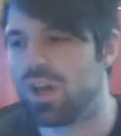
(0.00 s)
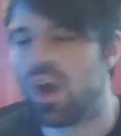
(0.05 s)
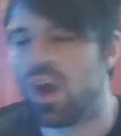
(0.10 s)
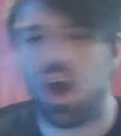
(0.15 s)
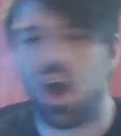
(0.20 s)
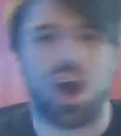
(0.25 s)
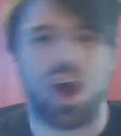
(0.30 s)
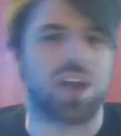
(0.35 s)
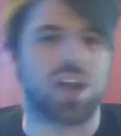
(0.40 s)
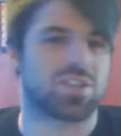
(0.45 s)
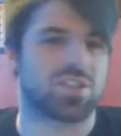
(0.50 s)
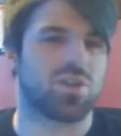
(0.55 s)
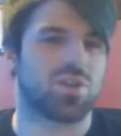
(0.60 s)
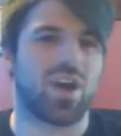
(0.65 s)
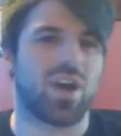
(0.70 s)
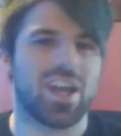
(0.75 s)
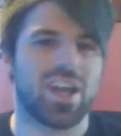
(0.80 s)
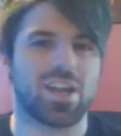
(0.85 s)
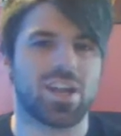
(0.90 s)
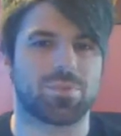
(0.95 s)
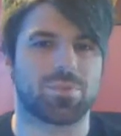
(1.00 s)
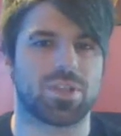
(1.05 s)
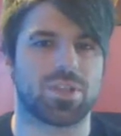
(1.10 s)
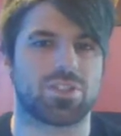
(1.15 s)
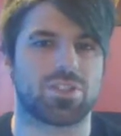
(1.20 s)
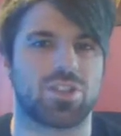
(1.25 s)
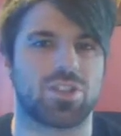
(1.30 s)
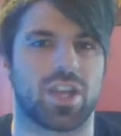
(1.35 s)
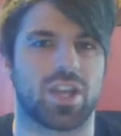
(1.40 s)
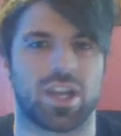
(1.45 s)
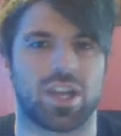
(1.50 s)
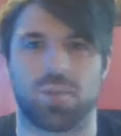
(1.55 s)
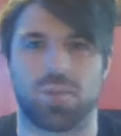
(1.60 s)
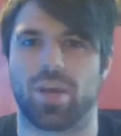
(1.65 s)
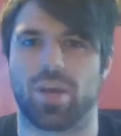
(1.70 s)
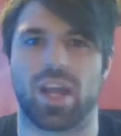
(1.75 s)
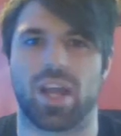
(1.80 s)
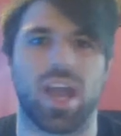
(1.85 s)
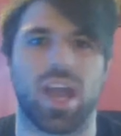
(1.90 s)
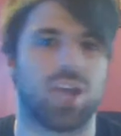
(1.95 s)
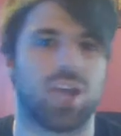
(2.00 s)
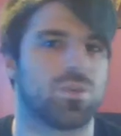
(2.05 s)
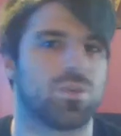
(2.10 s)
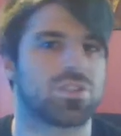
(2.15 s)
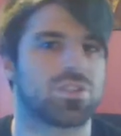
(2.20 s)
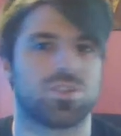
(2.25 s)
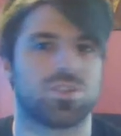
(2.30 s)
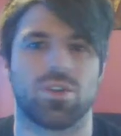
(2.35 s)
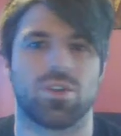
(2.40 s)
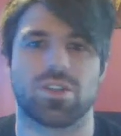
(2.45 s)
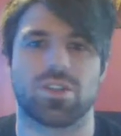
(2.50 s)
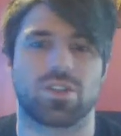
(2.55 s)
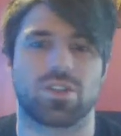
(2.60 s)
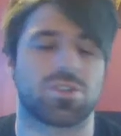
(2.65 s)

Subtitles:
Alright, so I hit up this chick and I'm like, hey, let's do this.